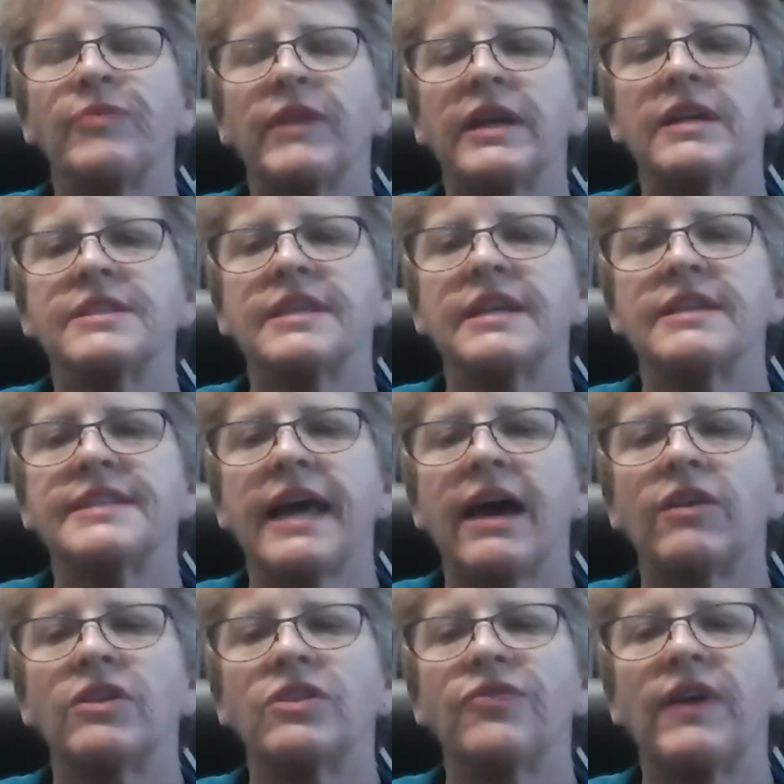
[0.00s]
It says, how
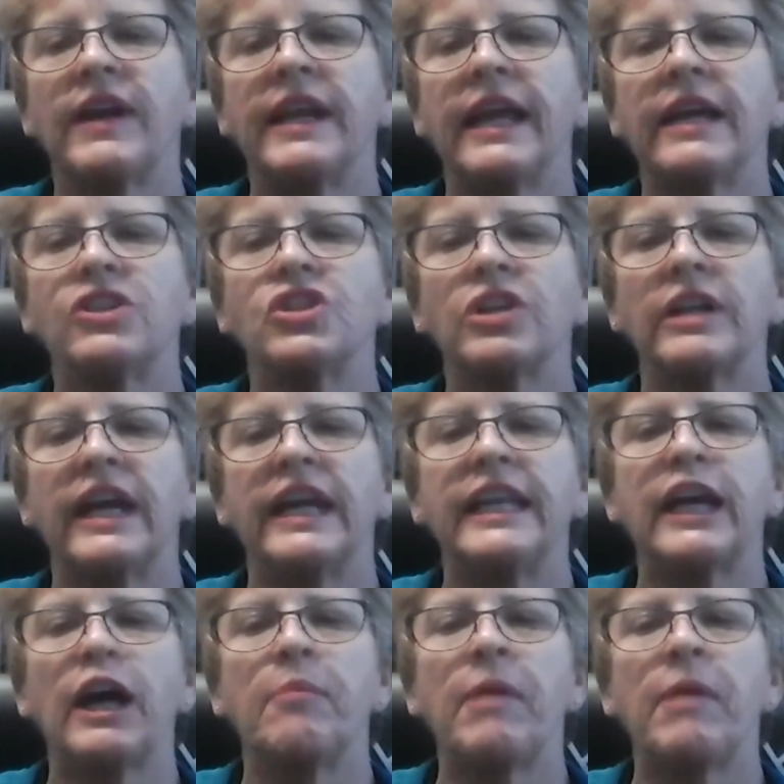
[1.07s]
does financial aid
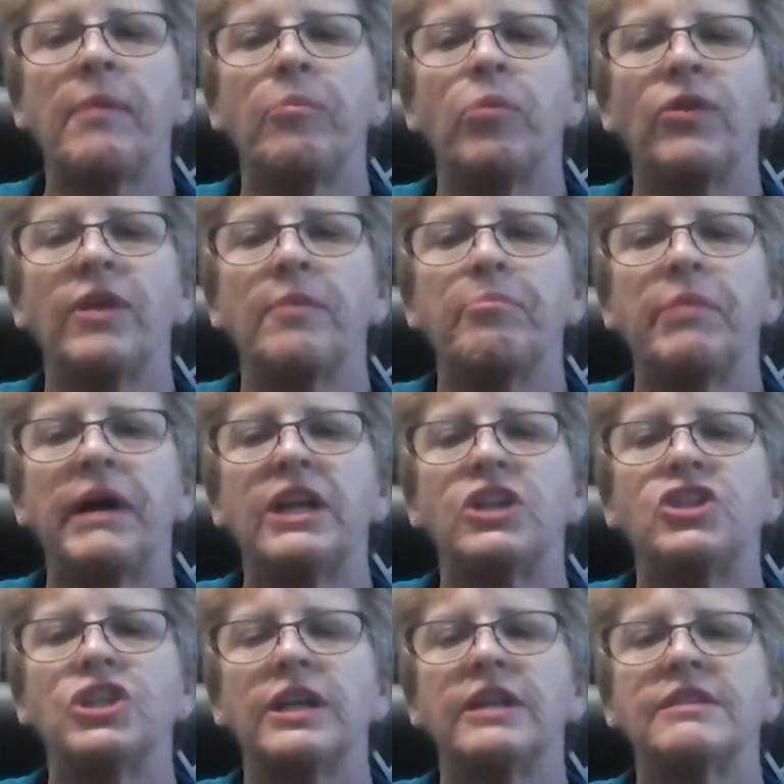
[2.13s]
come up with a
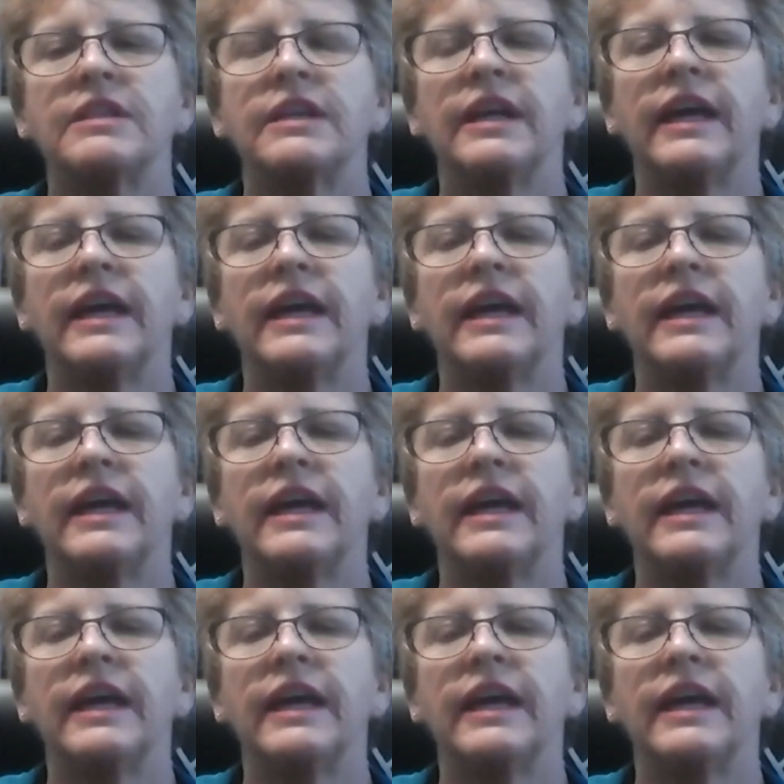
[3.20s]
budget?